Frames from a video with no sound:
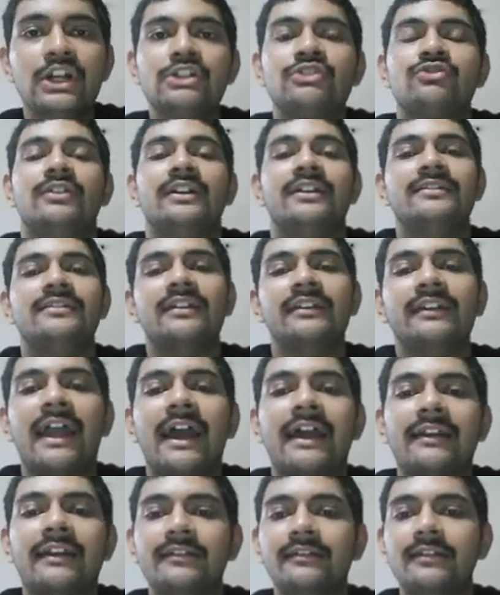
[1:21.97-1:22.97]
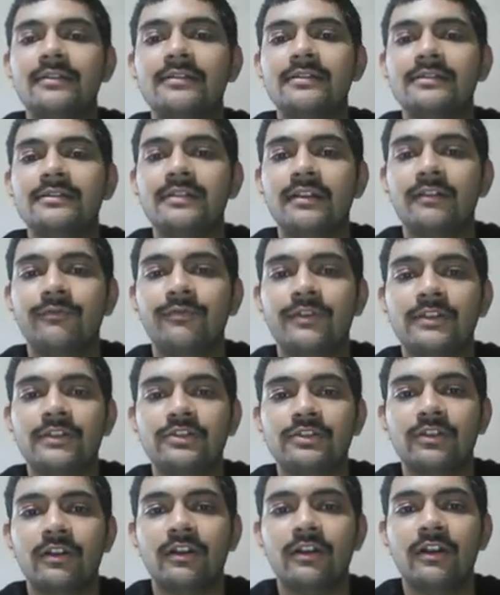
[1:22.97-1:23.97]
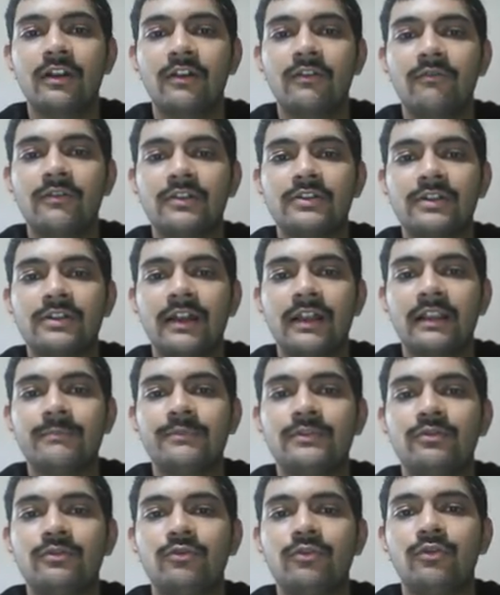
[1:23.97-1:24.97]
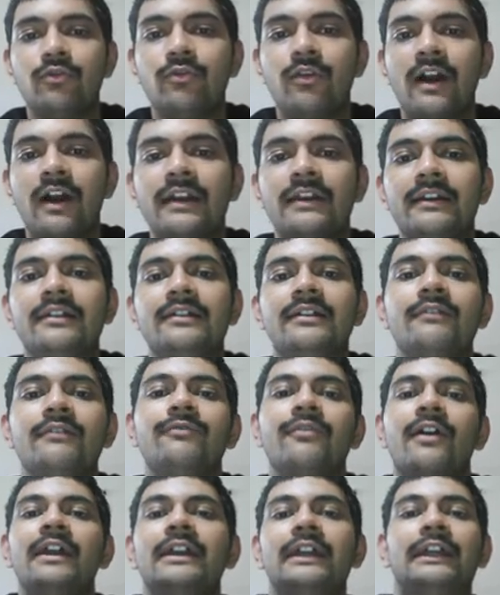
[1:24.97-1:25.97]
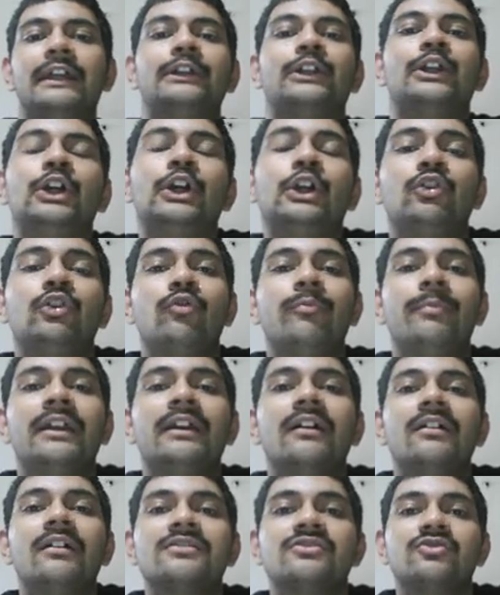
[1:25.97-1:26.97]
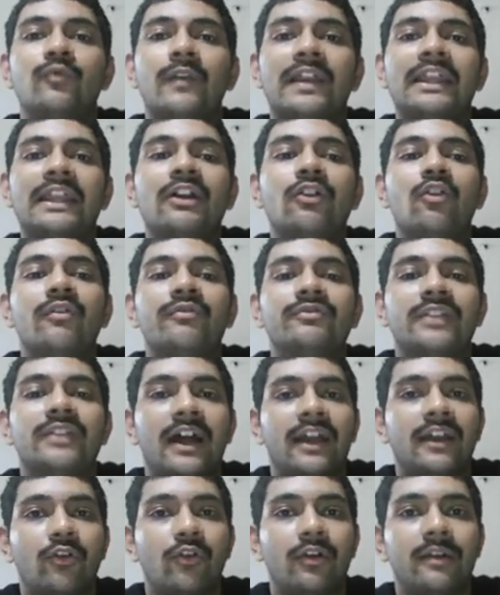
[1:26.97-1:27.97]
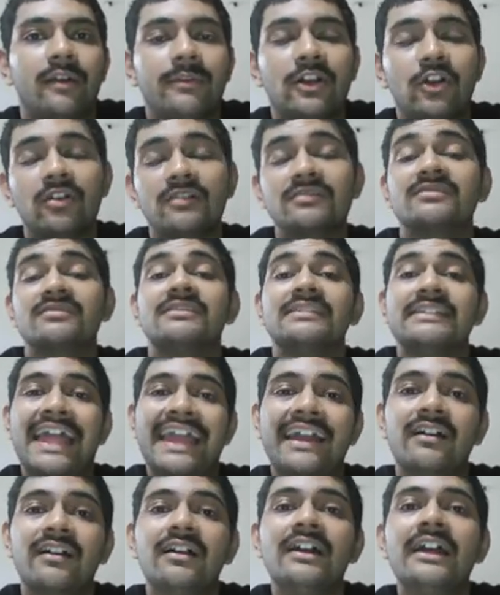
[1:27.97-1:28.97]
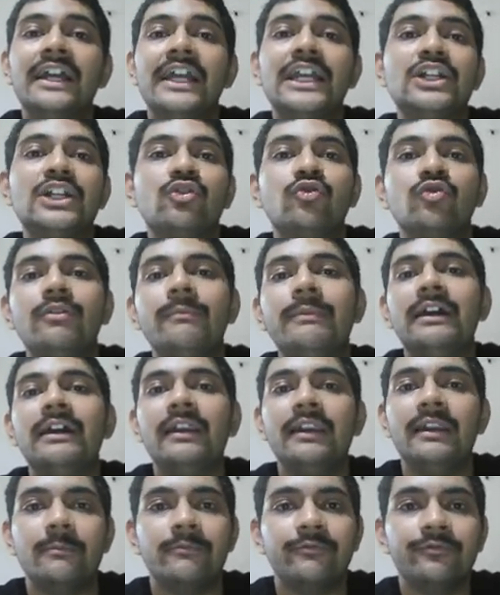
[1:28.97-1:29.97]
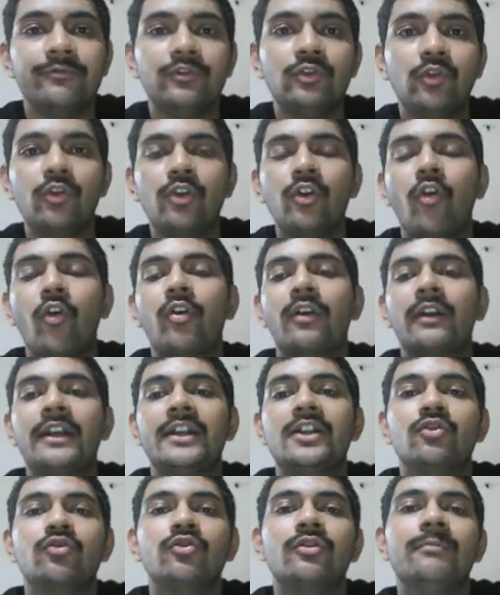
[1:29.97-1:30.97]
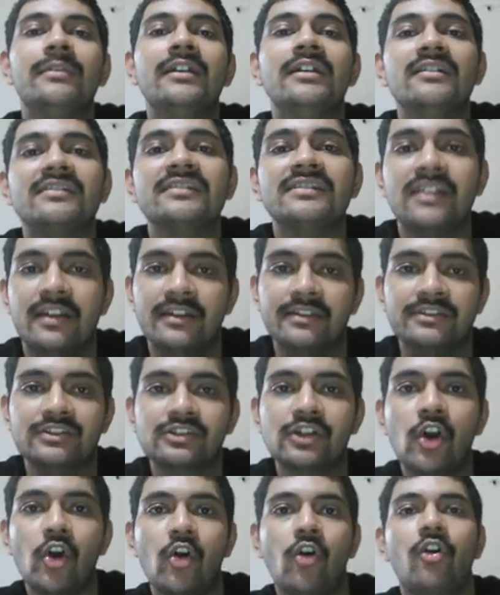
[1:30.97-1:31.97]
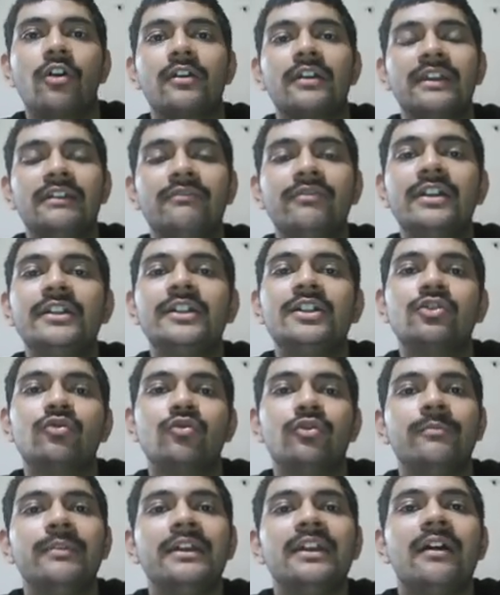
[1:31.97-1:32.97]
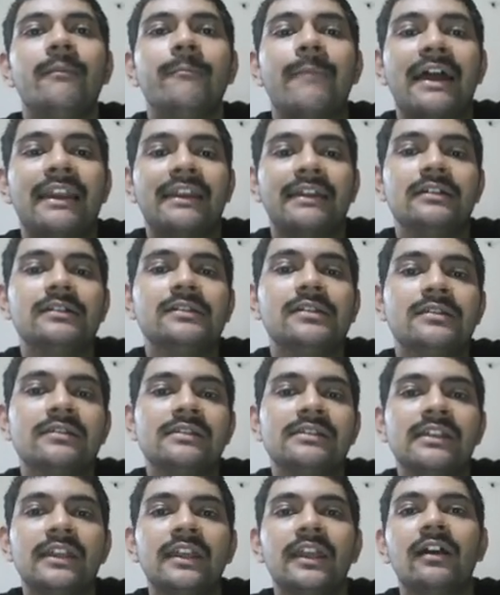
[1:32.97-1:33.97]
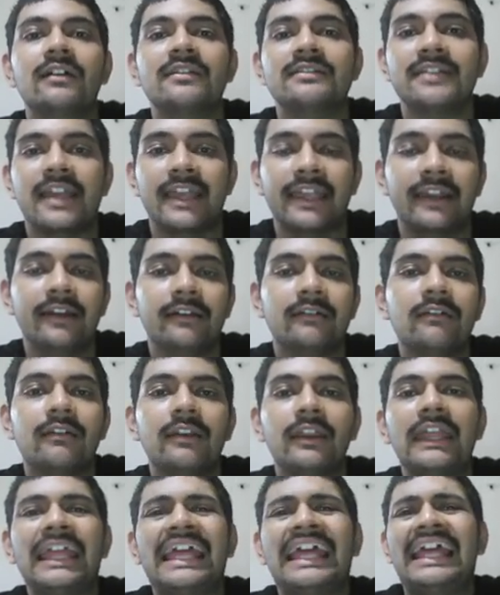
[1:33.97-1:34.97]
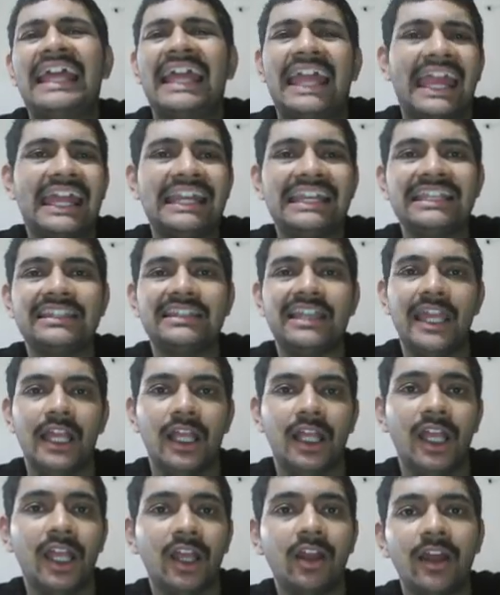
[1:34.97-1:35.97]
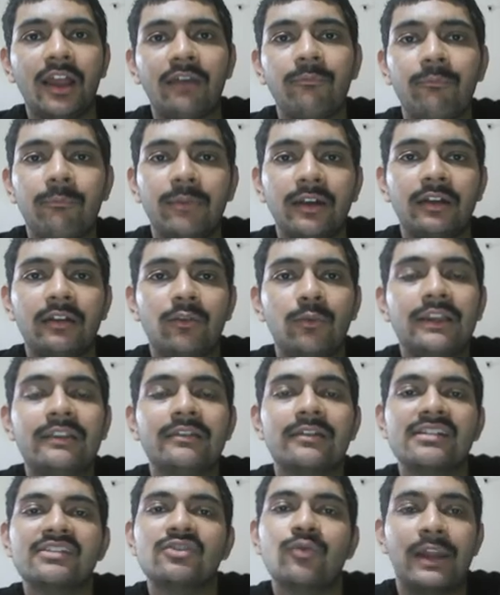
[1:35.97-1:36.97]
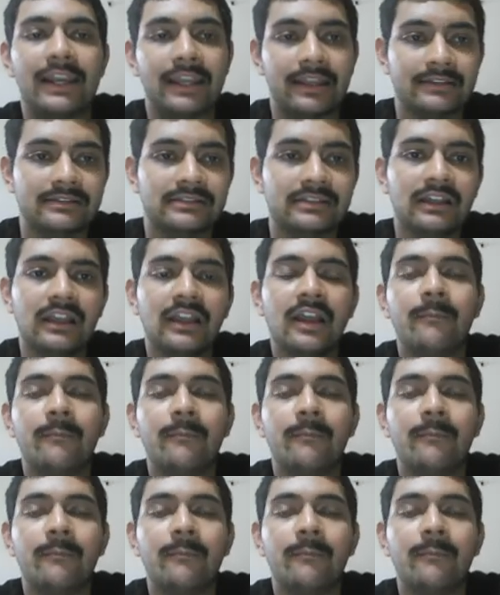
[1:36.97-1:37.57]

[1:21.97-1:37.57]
So that is a characteristic feature which helps you to identify it to be a swelling of thyroid. Because neck, it could be a lymph node, or it could be a cyst, or even it could be a malignancy, a secondary, anything between the swellings.